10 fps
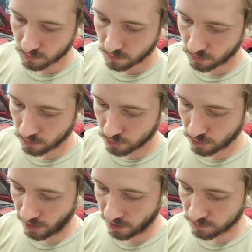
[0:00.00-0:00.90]
lose
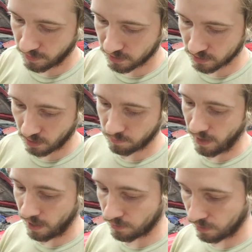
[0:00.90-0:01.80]
you guys based on
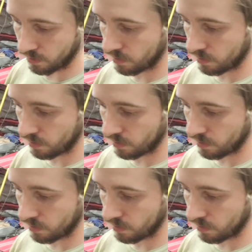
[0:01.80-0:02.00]
battery.